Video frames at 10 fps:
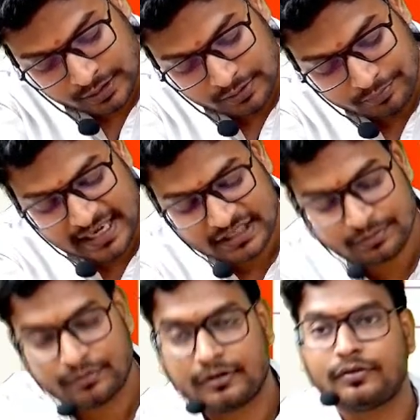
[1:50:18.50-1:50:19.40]

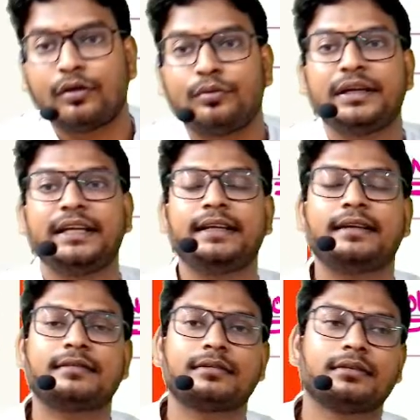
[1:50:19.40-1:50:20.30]
Maximum of how many
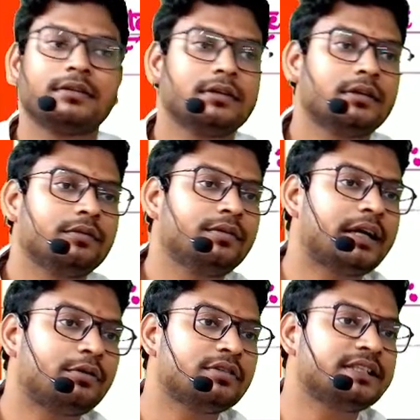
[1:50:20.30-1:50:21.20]
years? We
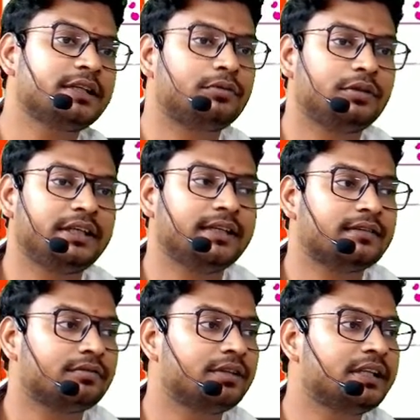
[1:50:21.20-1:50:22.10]
have to see 20 years.
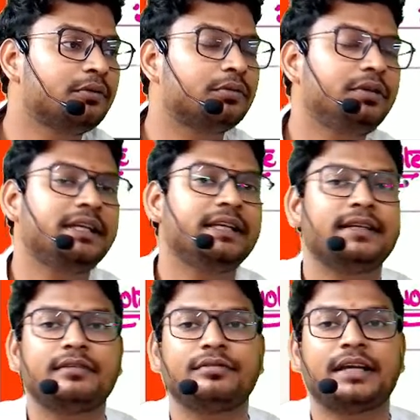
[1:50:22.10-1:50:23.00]
Within 20
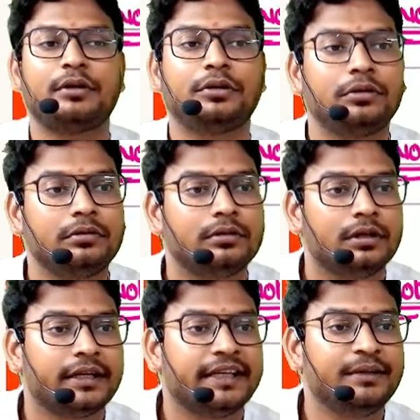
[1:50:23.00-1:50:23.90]
years we have to
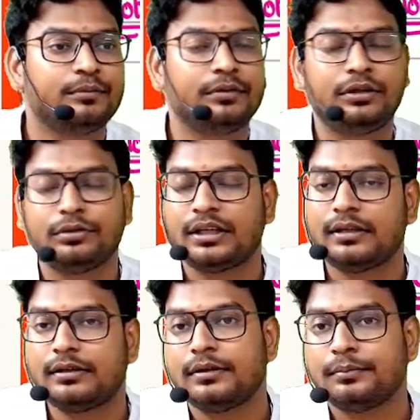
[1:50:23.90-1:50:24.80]
redeemable to the
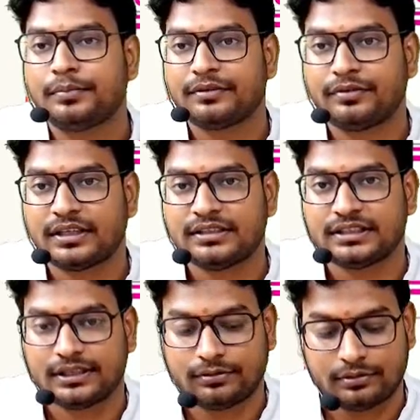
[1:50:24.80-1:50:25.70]
preference
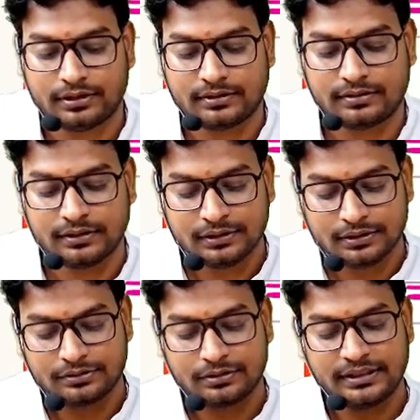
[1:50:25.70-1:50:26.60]
shareholders.
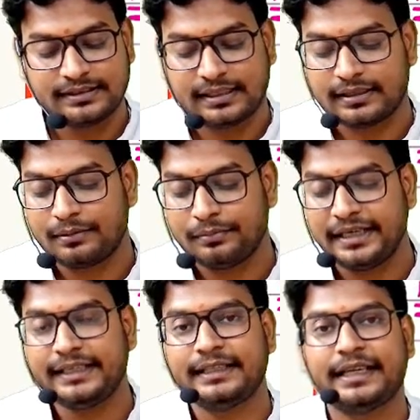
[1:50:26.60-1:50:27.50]
So these are the
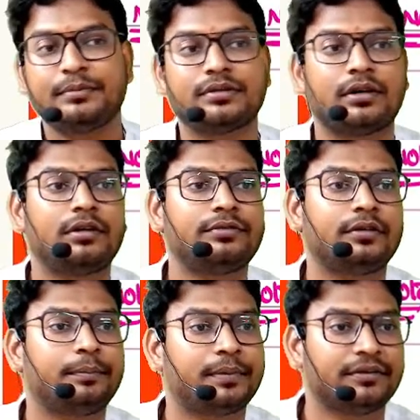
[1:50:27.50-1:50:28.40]
main types of
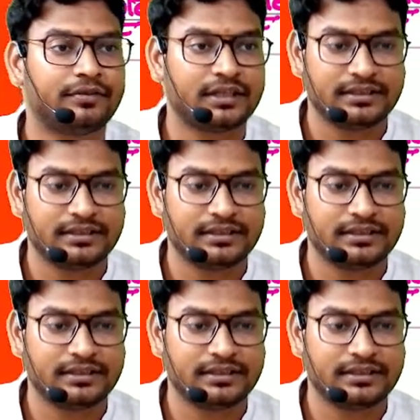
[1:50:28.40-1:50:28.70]
preference